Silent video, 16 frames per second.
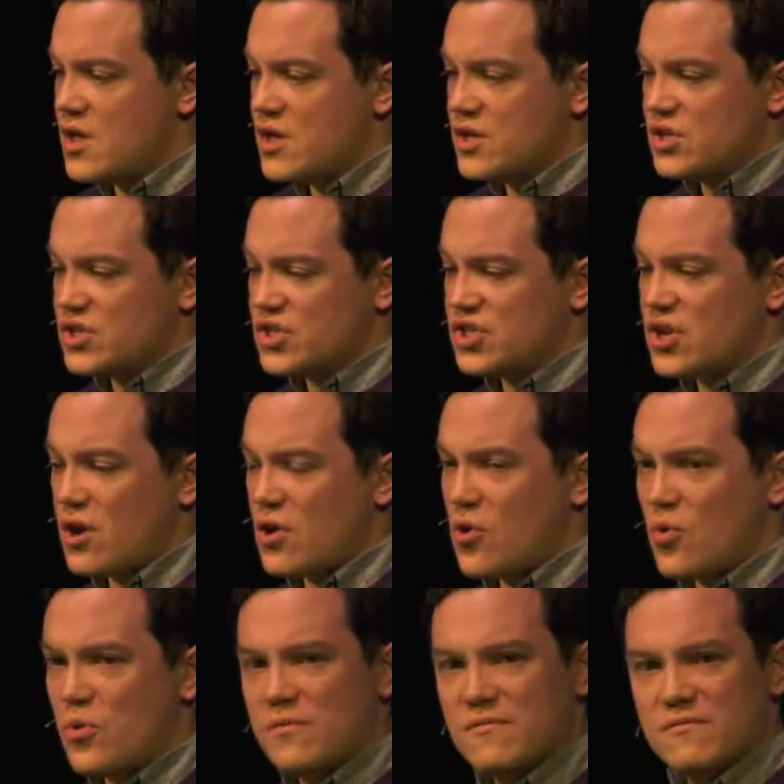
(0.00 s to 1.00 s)

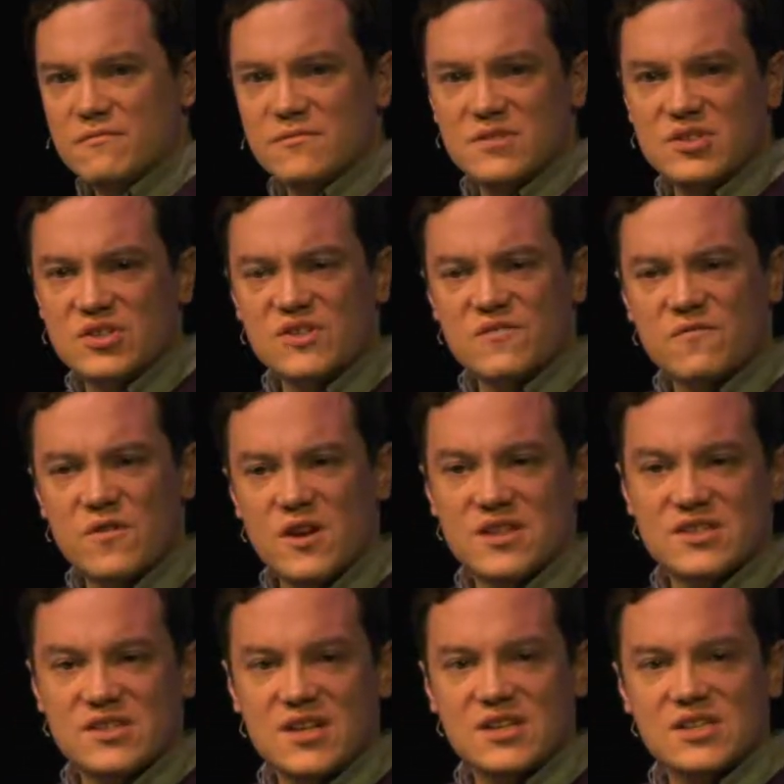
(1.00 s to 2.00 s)
So just for
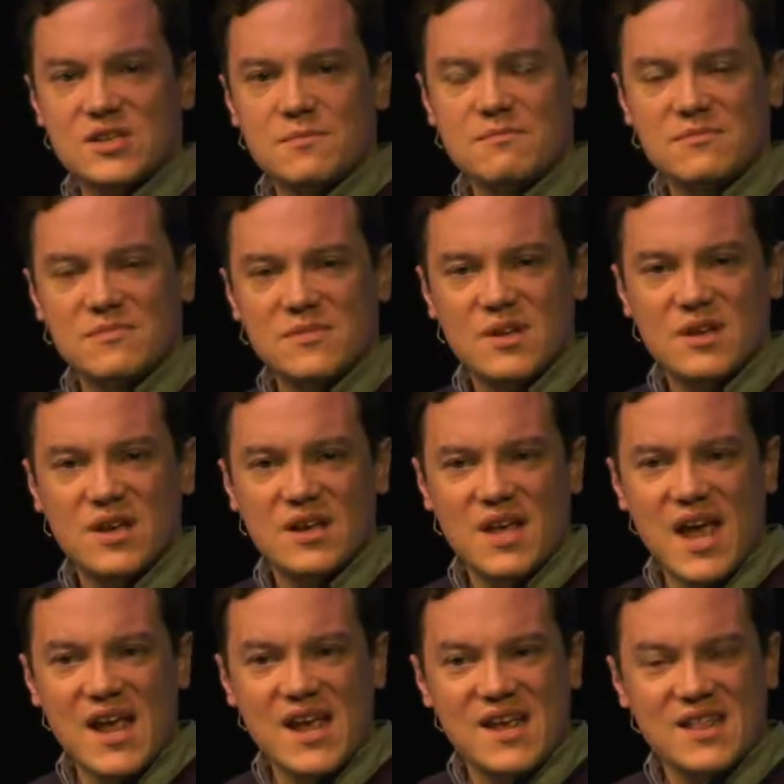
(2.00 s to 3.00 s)
instance,
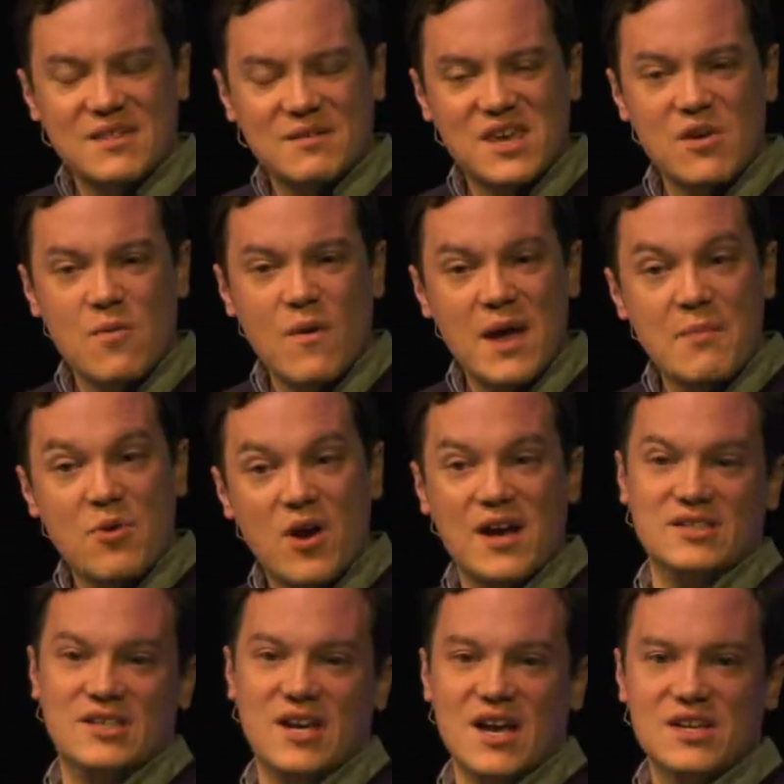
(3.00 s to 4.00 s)
in the QA
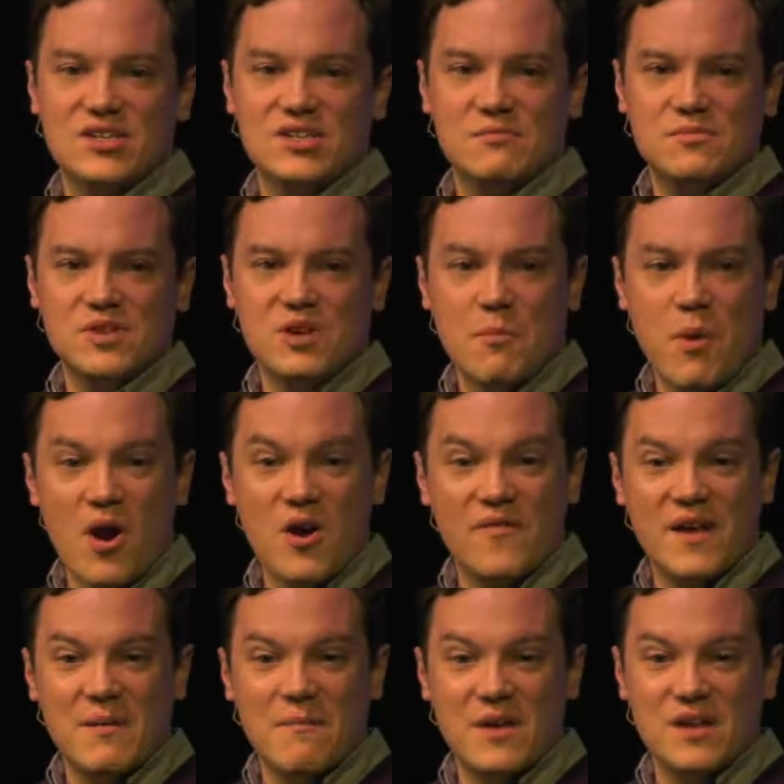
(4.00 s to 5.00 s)
process, your
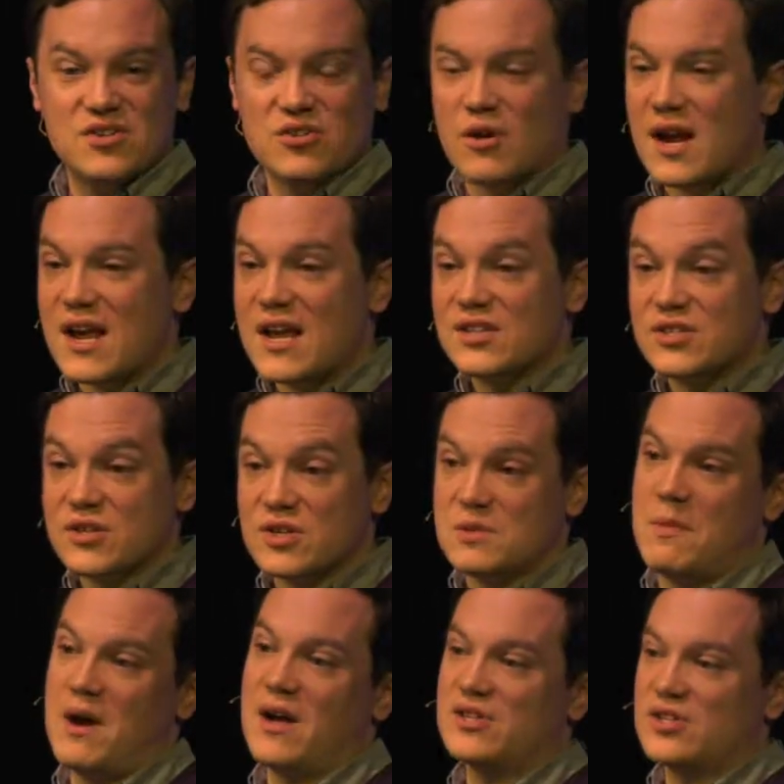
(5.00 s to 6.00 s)
Parveda mentor is your
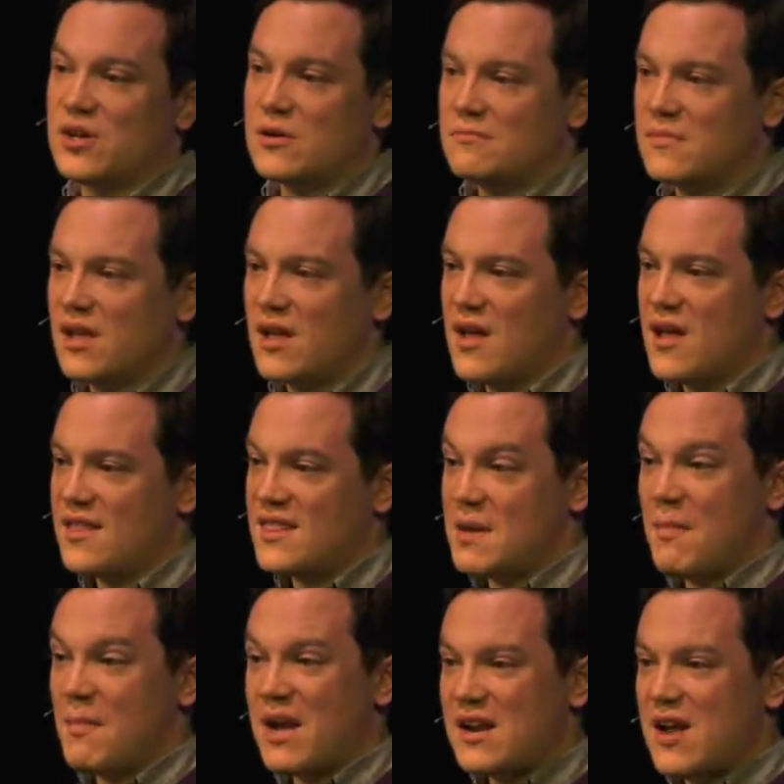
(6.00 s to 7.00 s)
sponsor. They
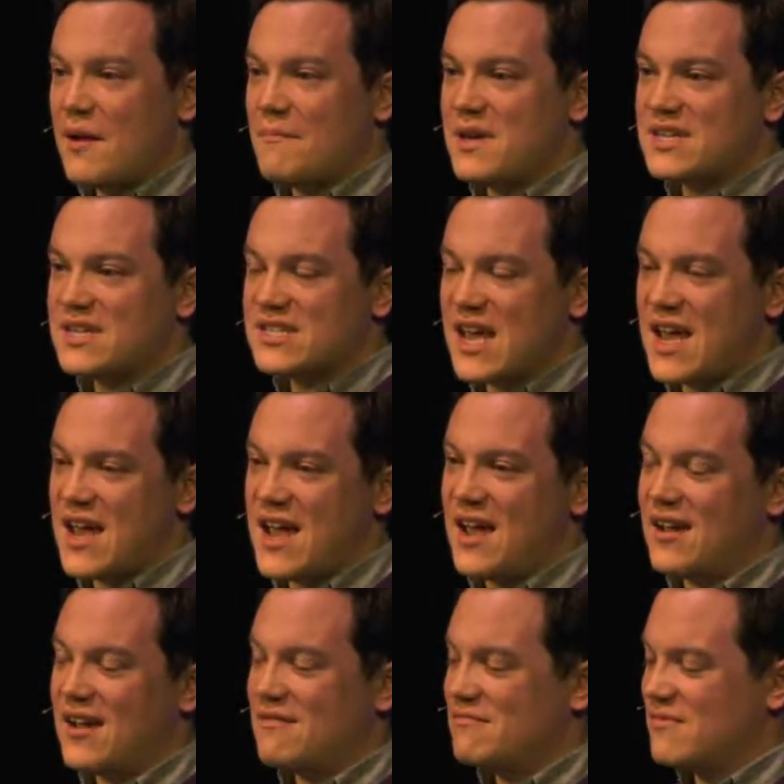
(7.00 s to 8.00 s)
might not be
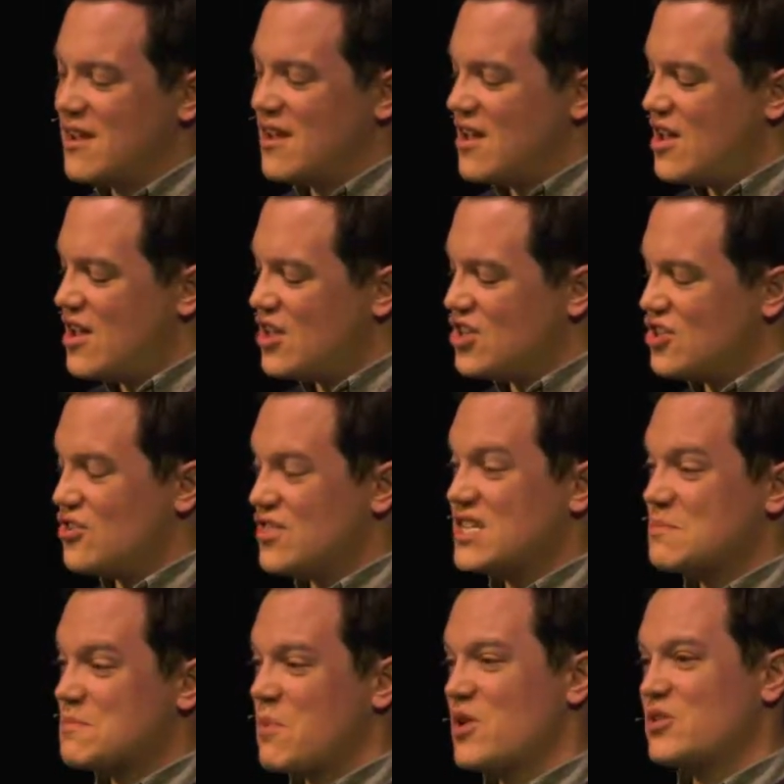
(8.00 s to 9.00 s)
saying,
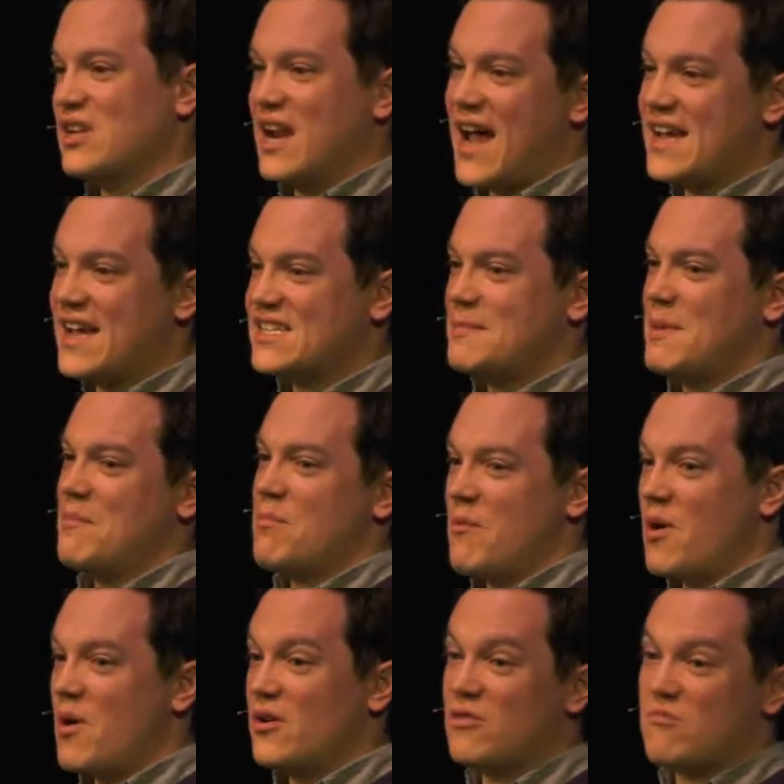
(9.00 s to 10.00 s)
this person has to be
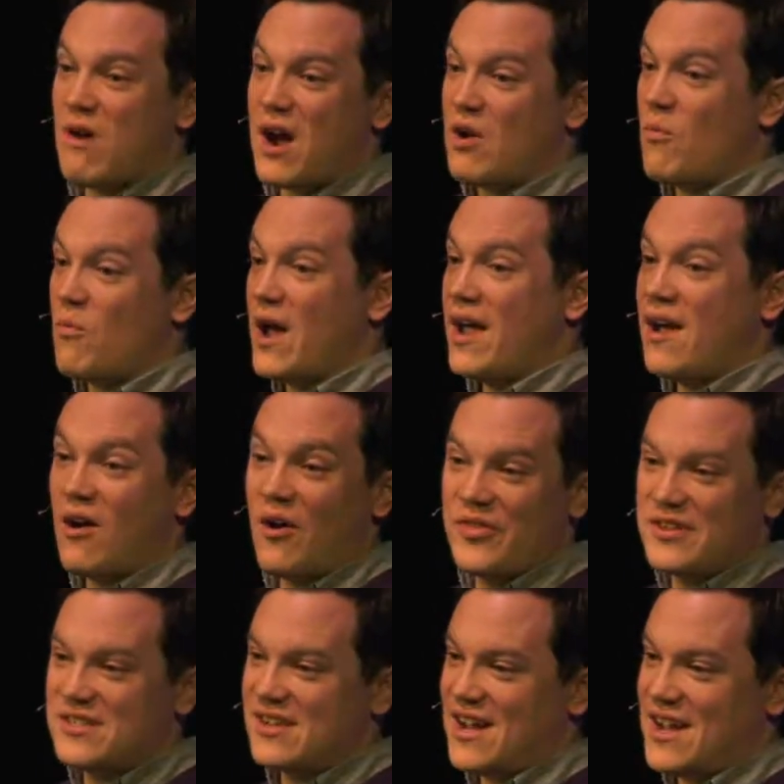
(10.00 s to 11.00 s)
promoted right away all the
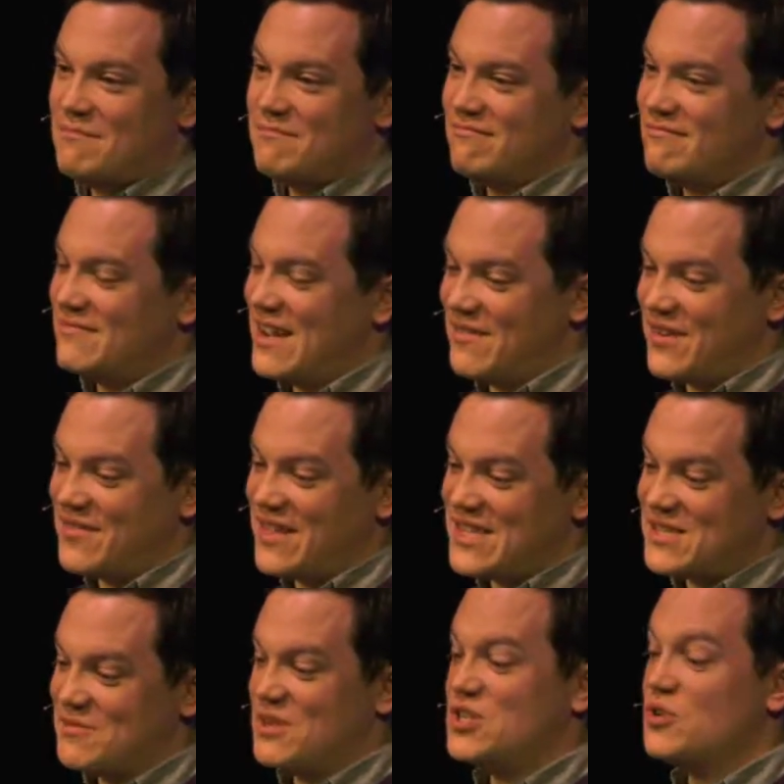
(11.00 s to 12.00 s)
time, even if
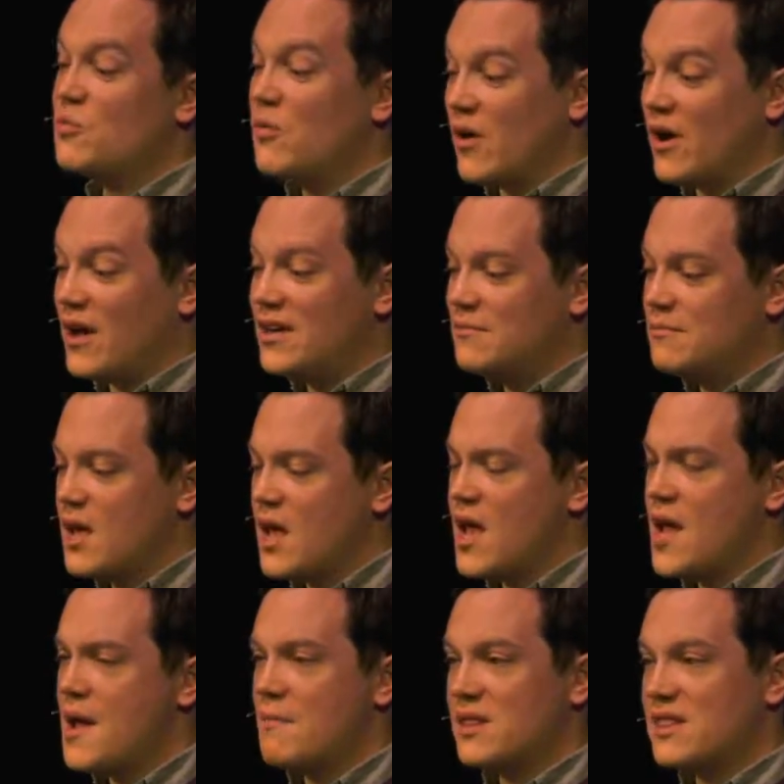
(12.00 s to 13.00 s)
that's what you want,
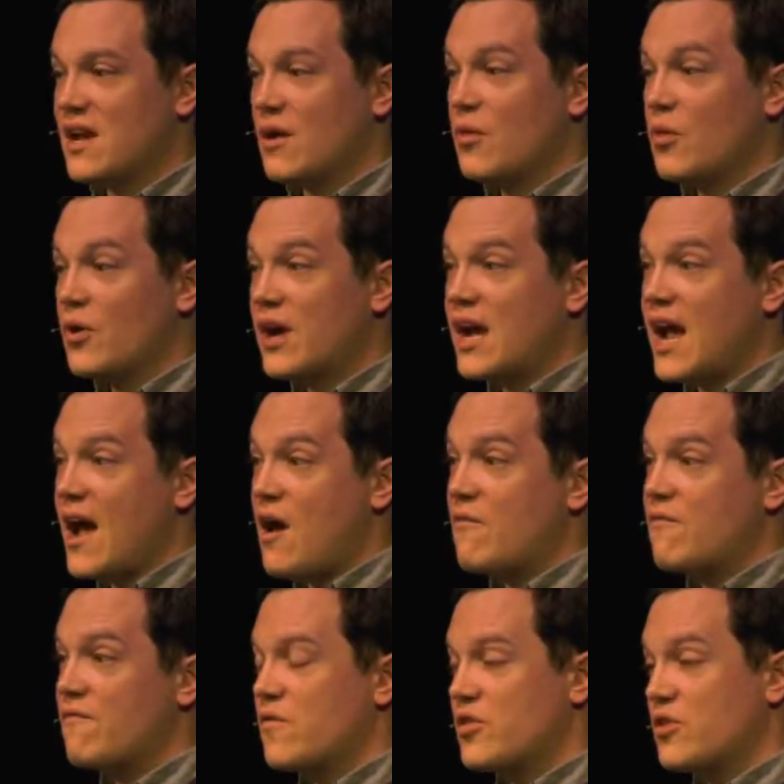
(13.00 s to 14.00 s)
but they're looking
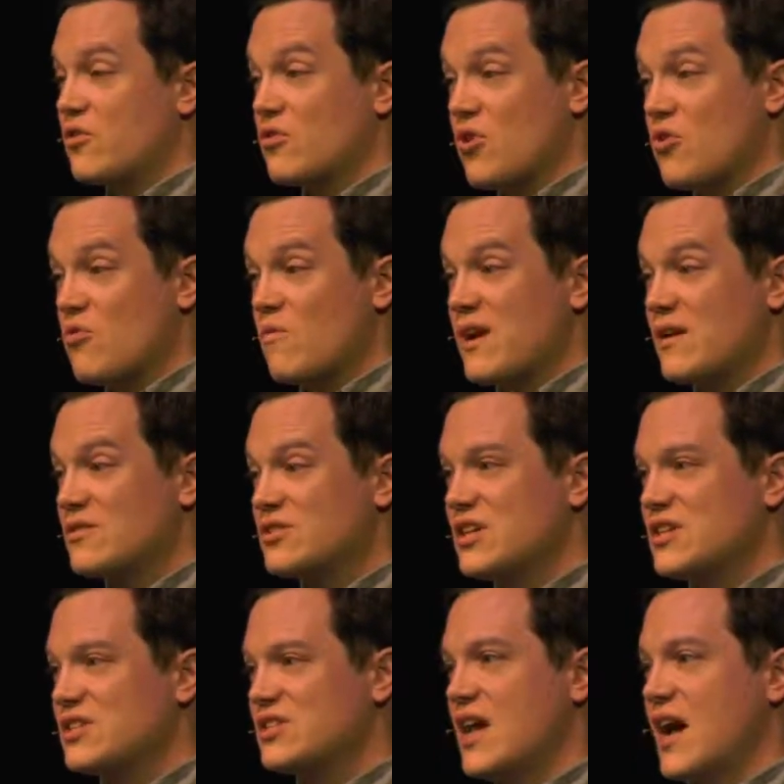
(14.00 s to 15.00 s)
out for your career
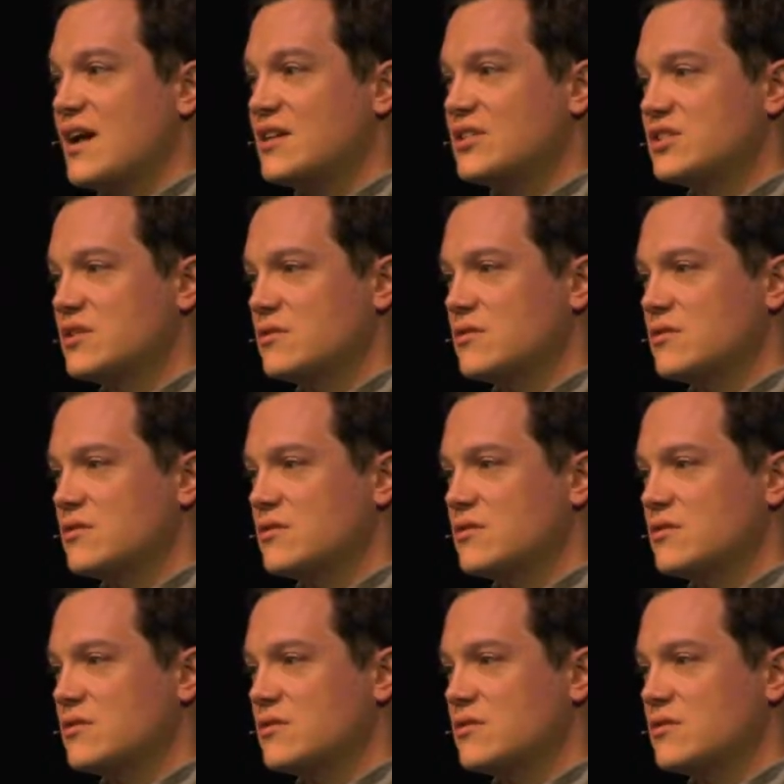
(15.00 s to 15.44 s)
success